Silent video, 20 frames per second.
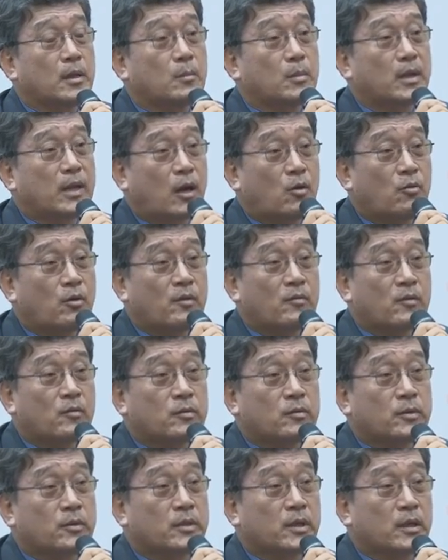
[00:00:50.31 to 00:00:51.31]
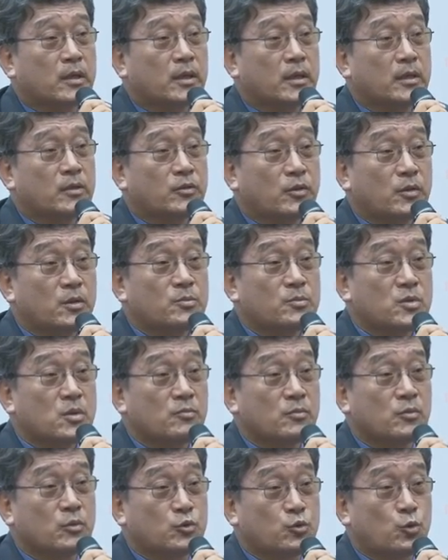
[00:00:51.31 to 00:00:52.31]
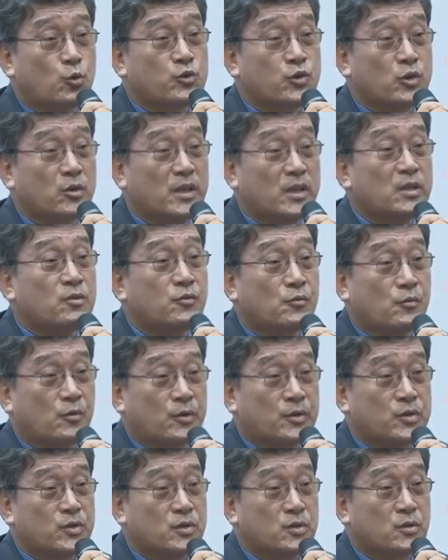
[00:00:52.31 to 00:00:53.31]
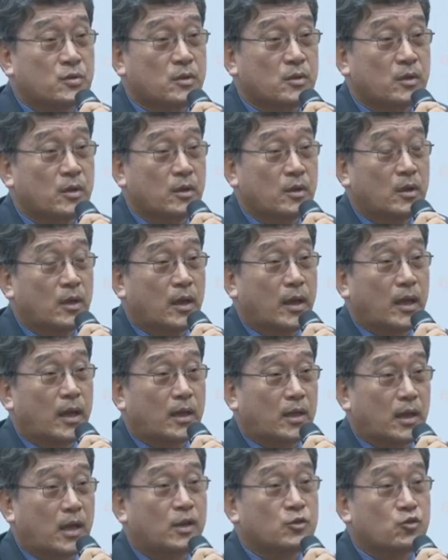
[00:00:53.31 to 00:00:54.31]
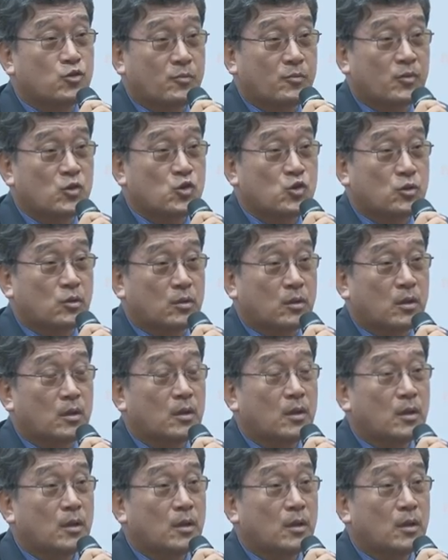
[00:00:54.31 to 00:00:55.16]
But however, in terms of social influence and contribution,